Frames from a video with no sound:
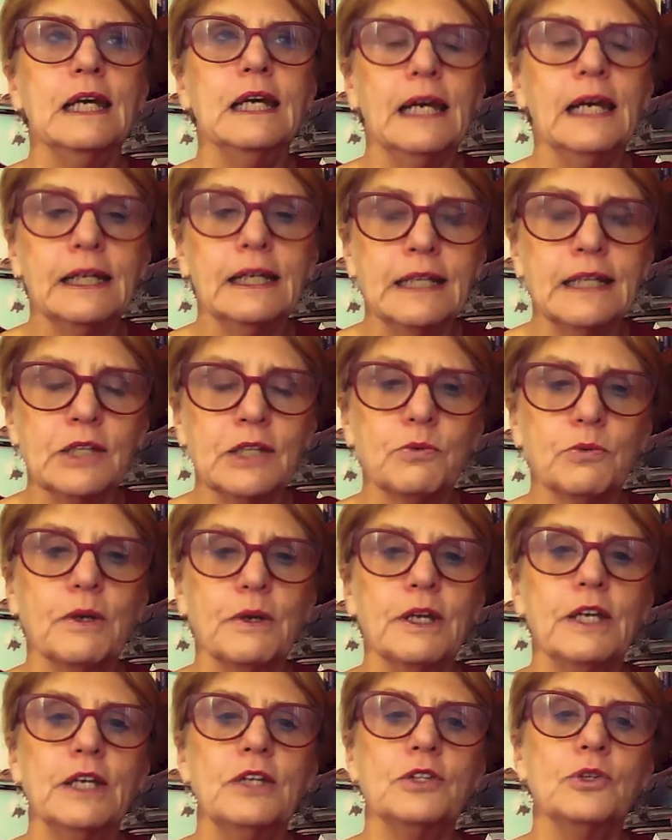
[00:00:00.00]
and that's where
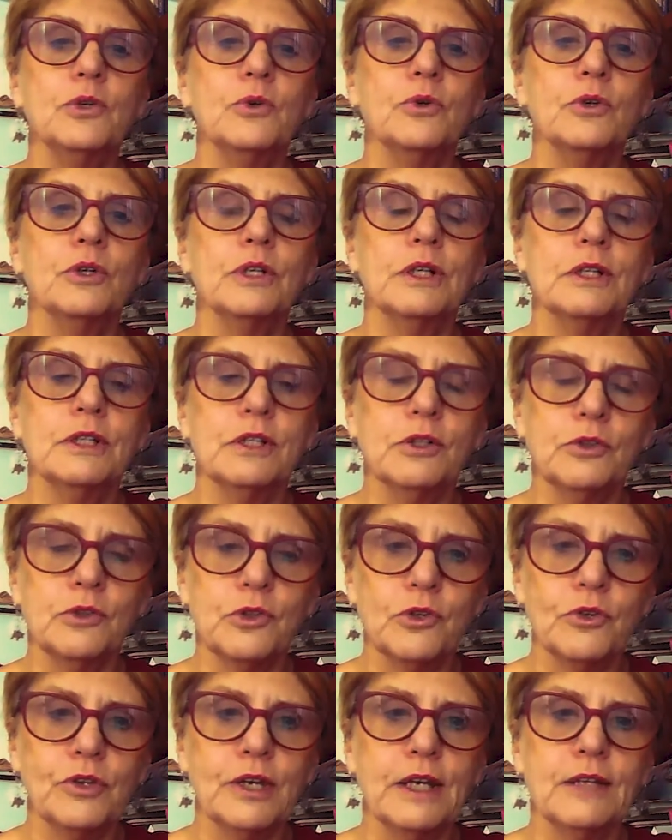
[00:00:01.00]
he taught until
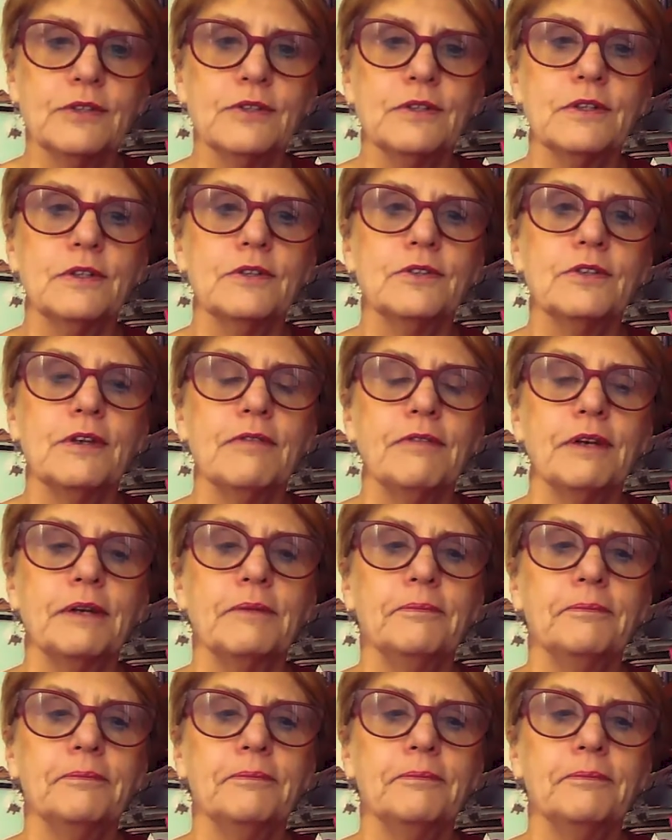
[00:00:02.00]
2007.